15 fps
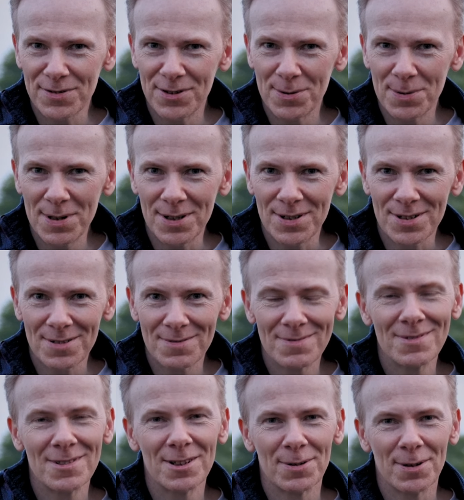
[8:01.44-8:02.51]
few weeks.
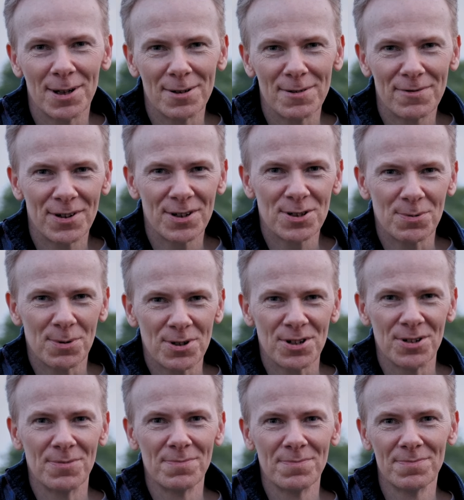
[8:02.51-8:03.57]
Anyway, thanks for
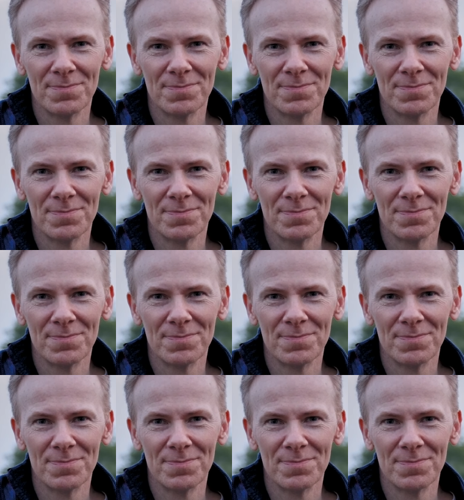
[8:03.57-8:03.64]
watching.